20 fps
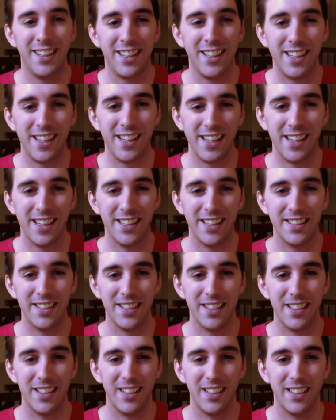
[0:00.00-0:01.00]
and
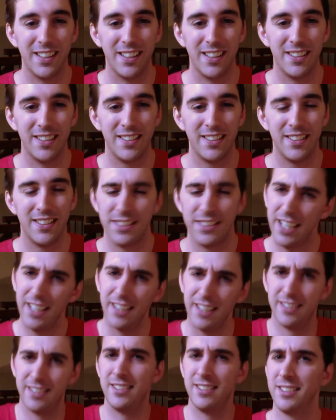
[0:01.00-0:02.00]
yeah,
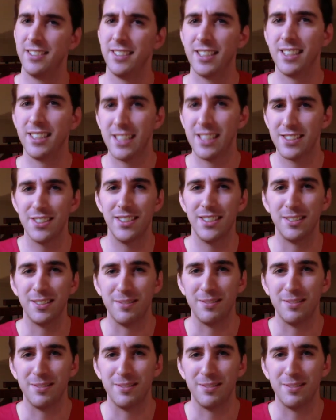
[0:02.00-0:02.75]
I think that's it.